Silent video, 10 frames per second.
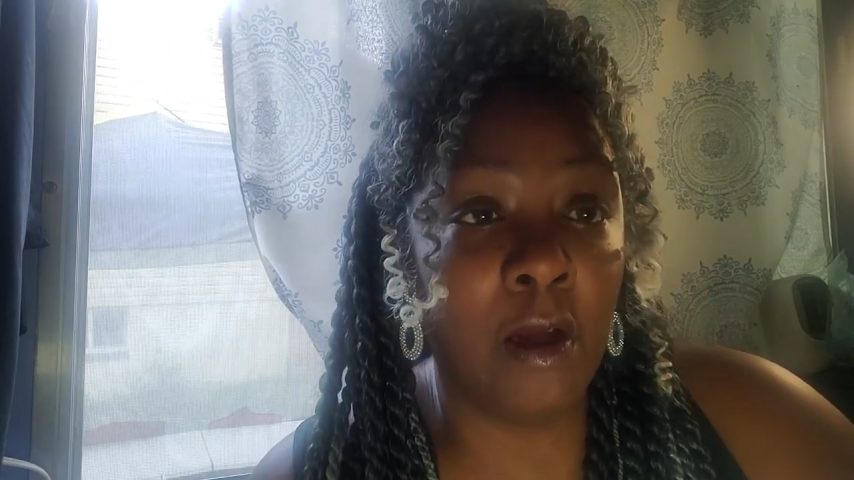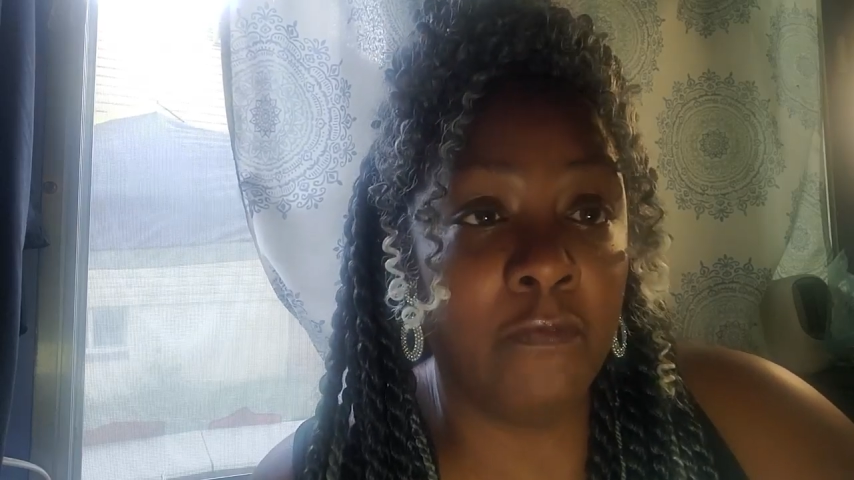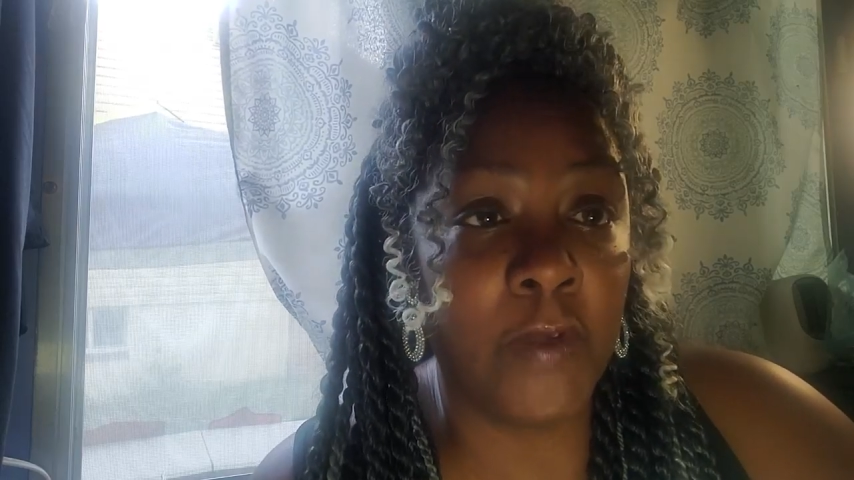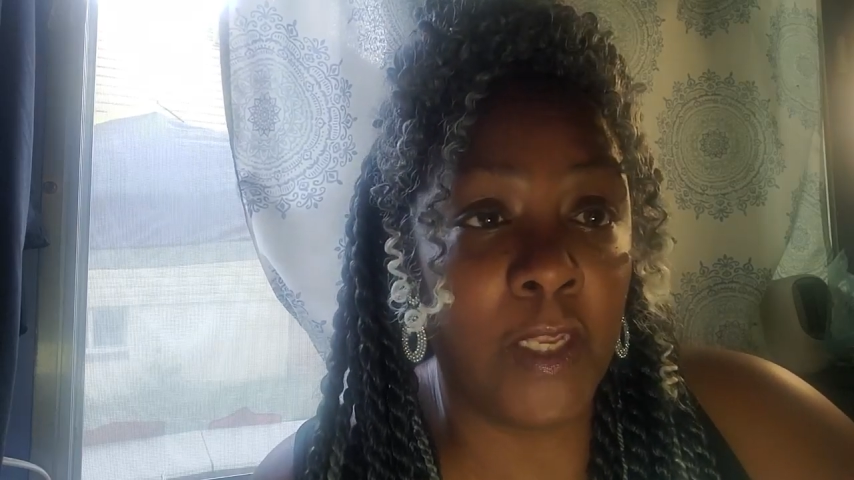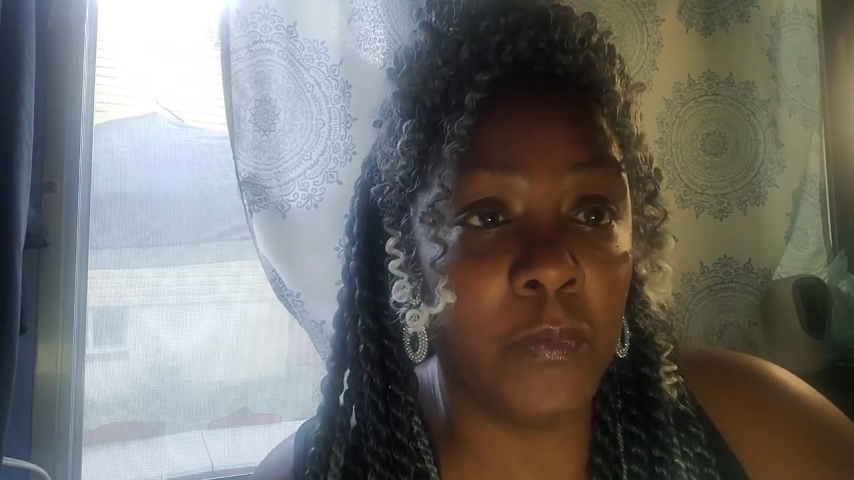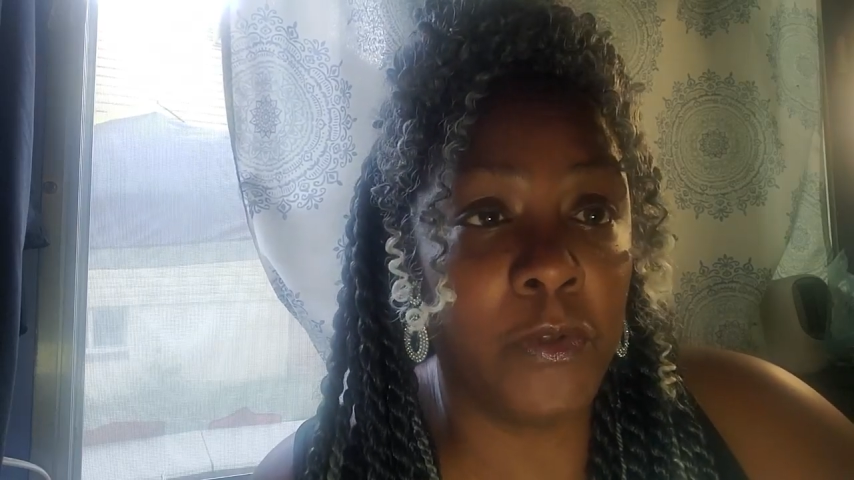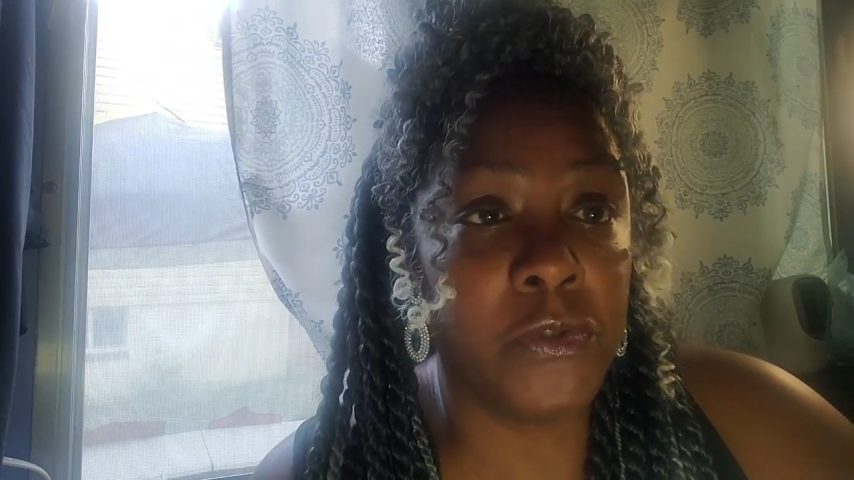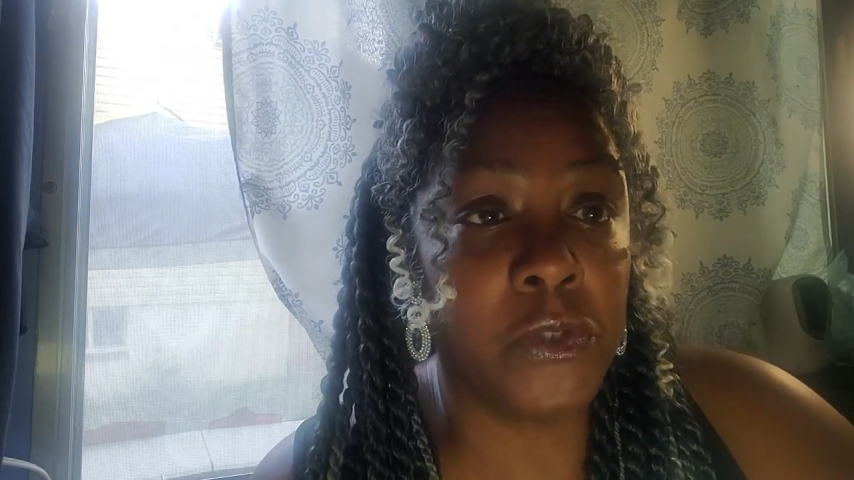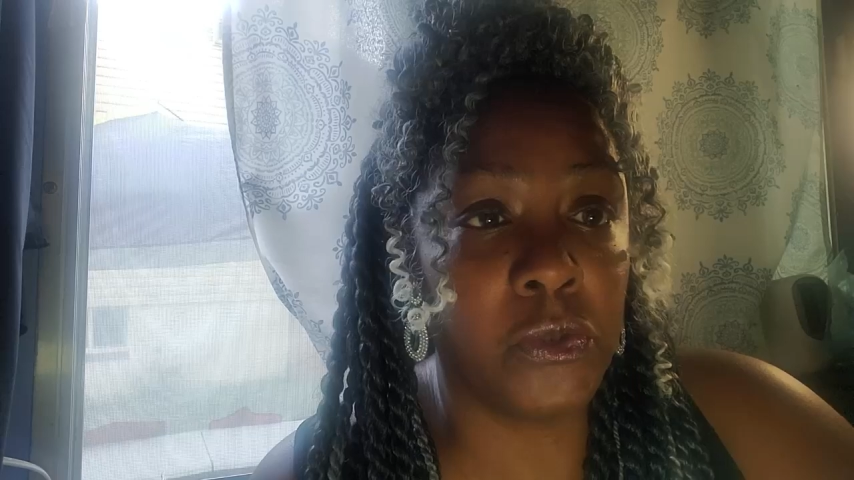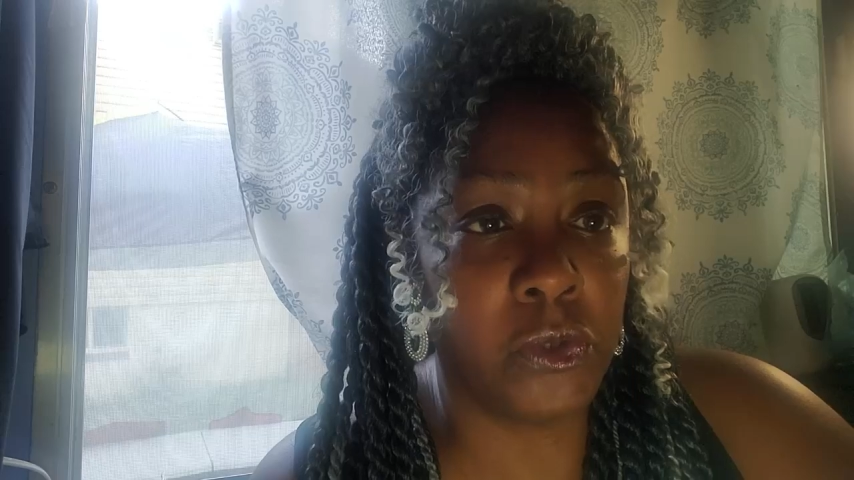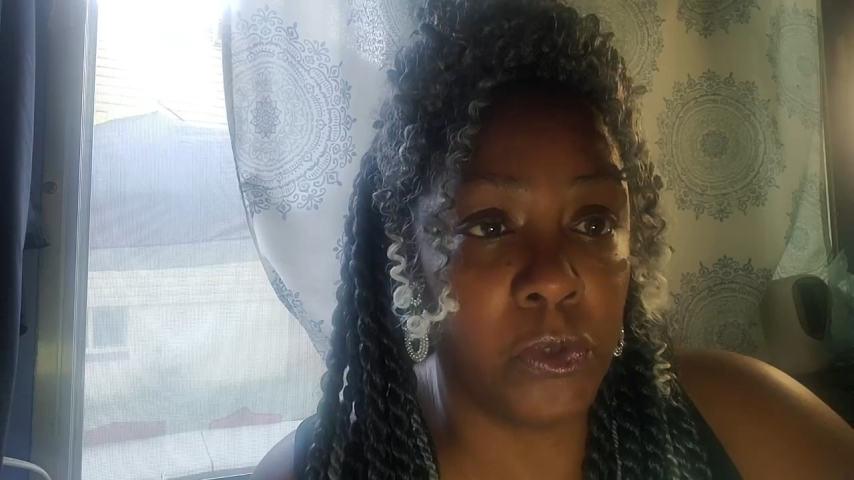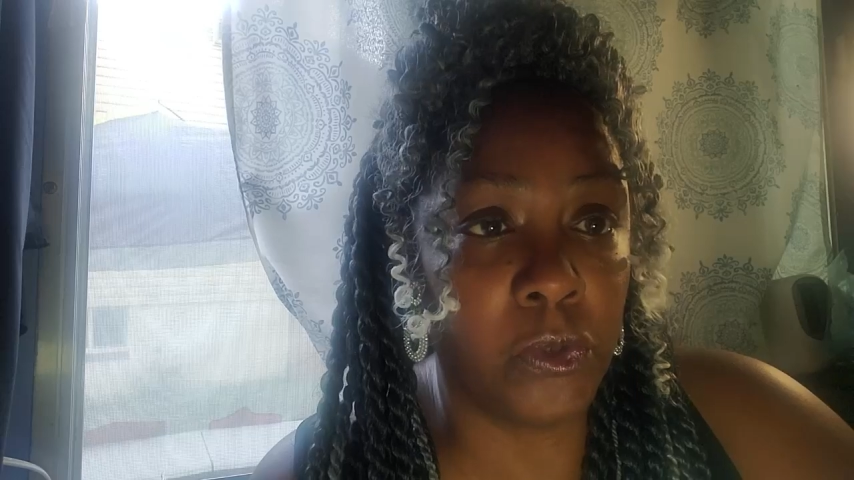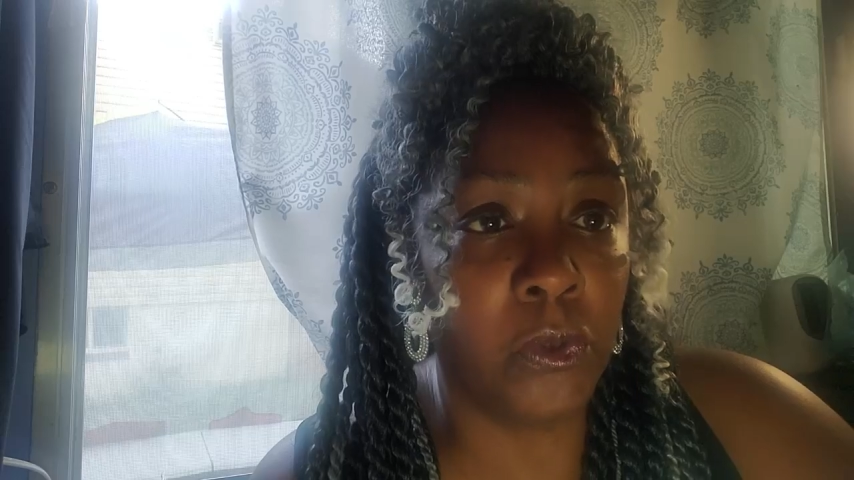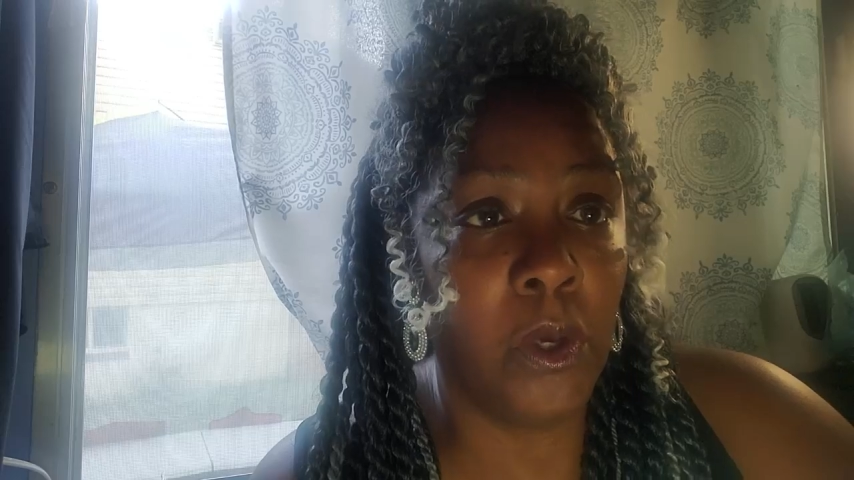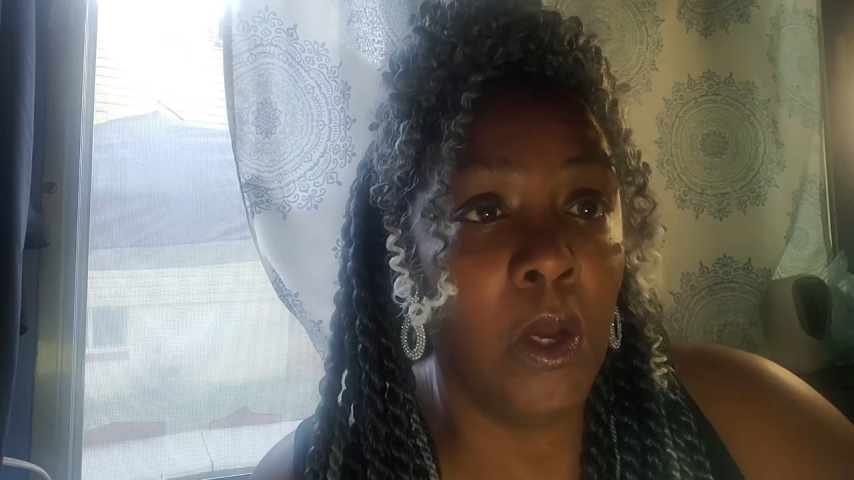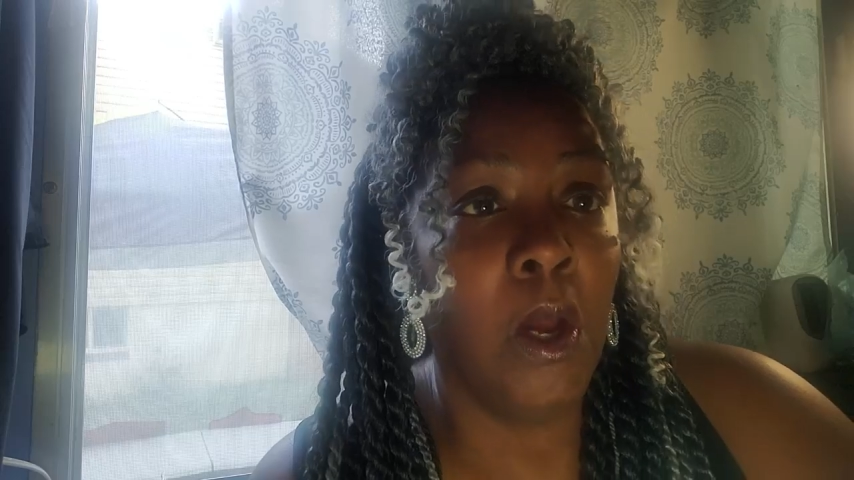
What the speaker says: available to you.